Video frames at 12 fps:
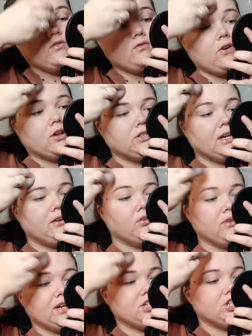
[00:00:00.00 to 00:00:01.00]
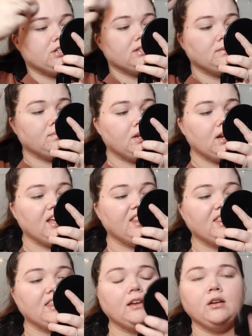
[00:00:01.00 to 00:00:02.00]
fall decorations, but I
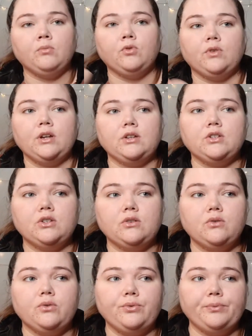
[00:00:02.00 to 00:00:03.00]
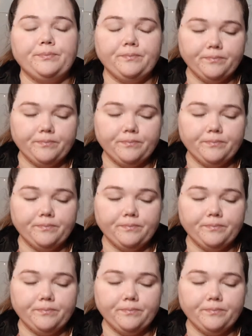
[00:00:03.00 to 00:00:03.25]
think I'm going to,